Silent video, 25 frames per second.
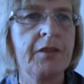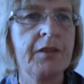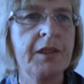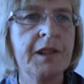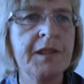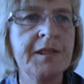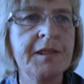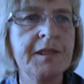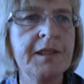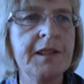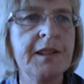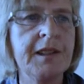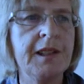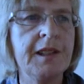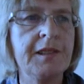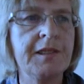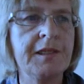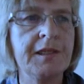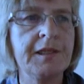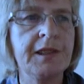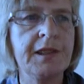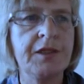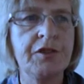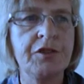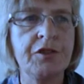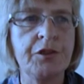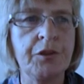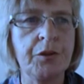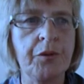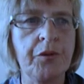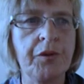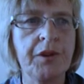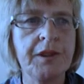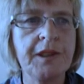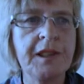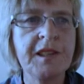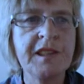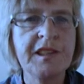This is an issue
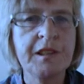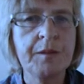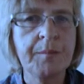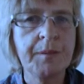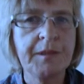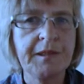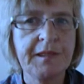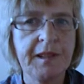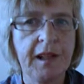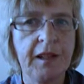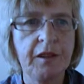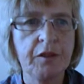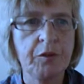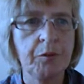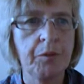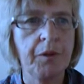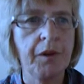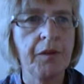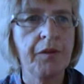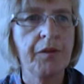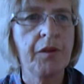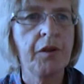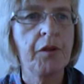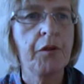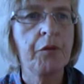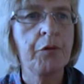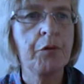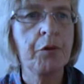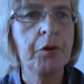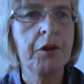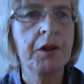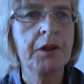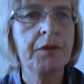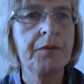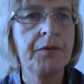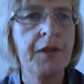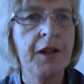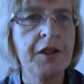that needs to be dealt with
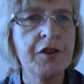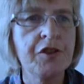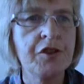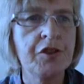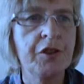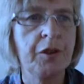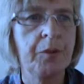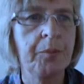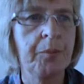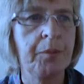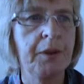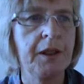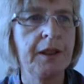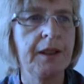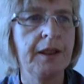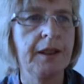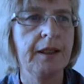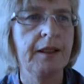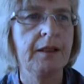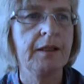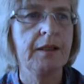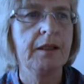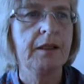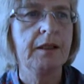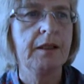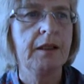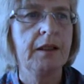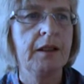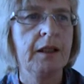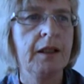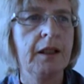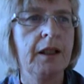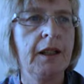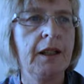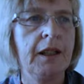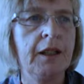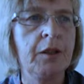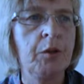through conventional breeding
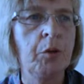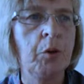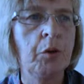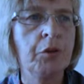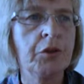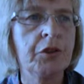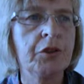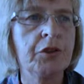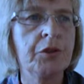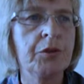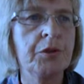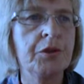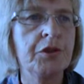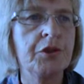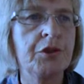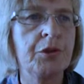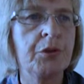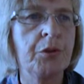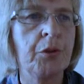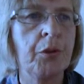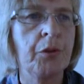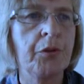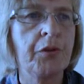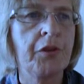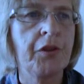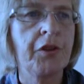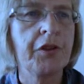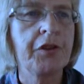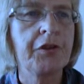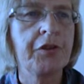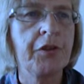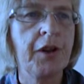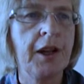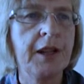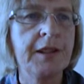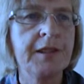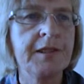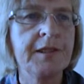in order to ensure that the
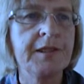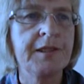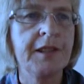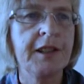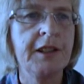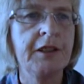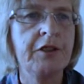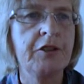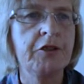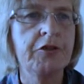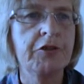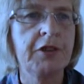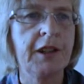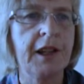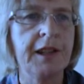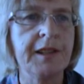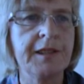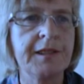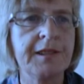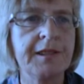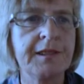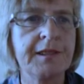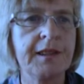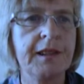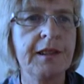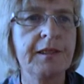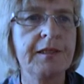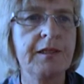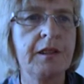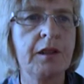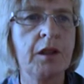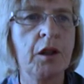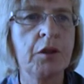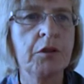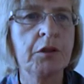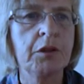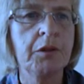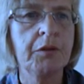trait is introgressed into
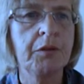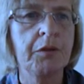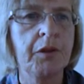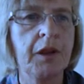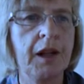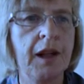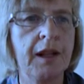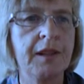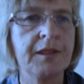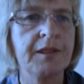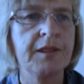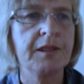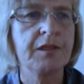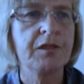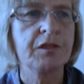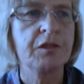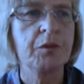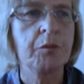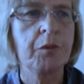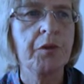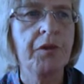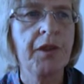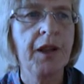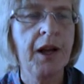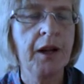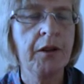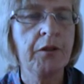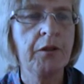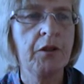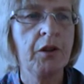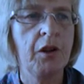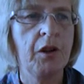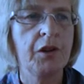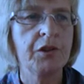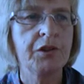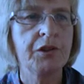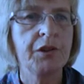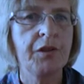local varieties without
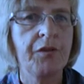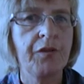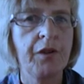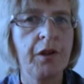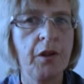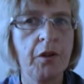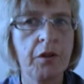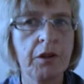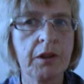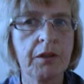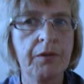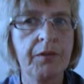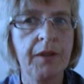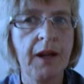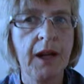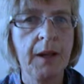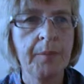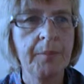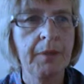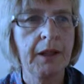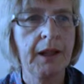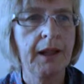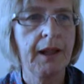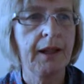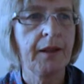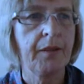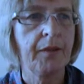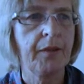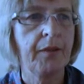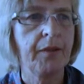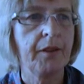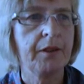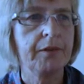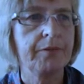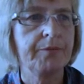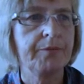loss of the longer fibre length.